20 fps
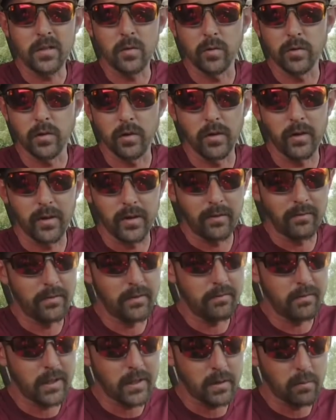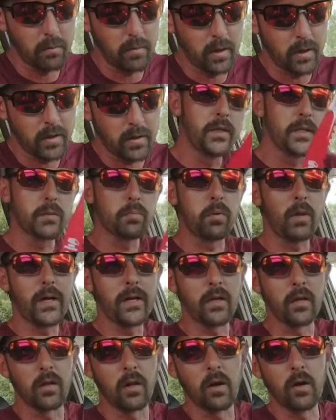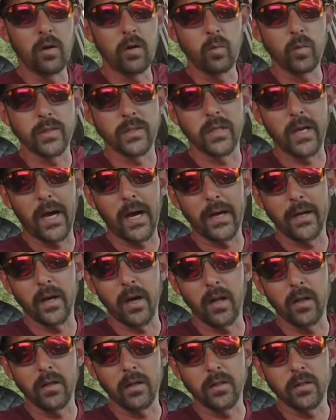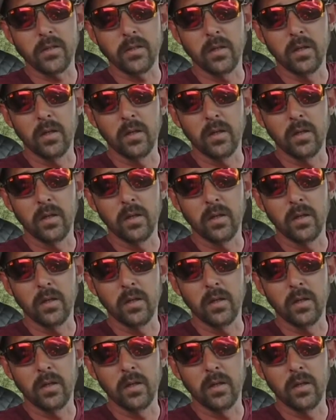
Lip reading: It was only like 15 bucks. This blade alone was $9.